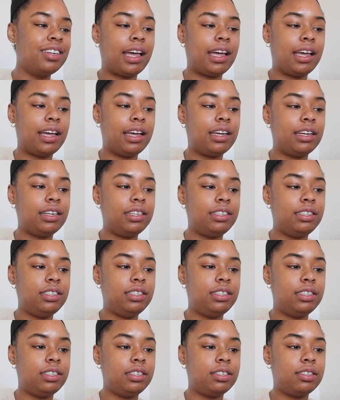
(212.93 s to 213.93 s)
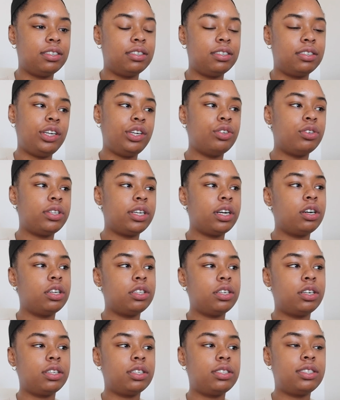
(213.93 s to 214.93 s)
And, you know, there are
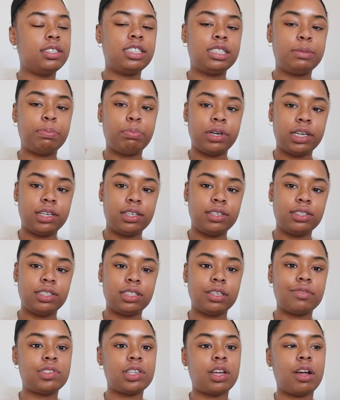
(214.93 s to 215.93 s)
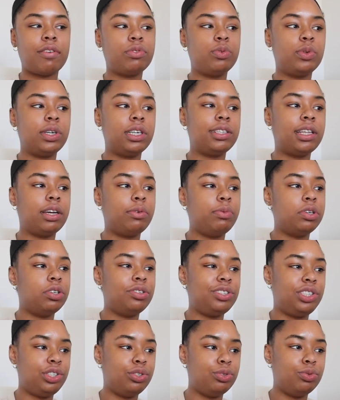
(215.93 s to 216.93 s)
other little sprinkles of software that
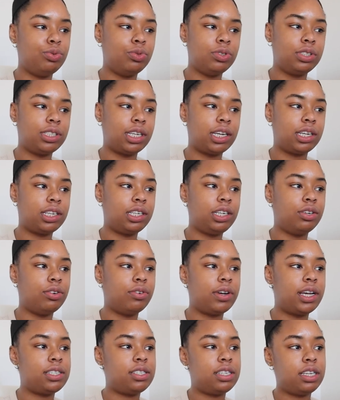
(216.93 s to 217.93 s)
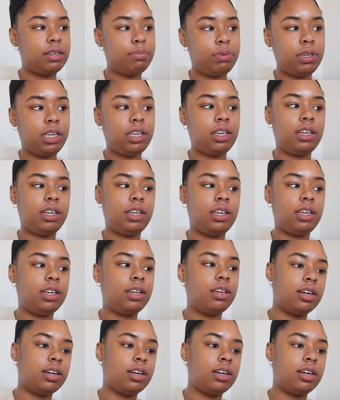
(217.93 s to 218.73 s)
we'll use, like, you know, S A P.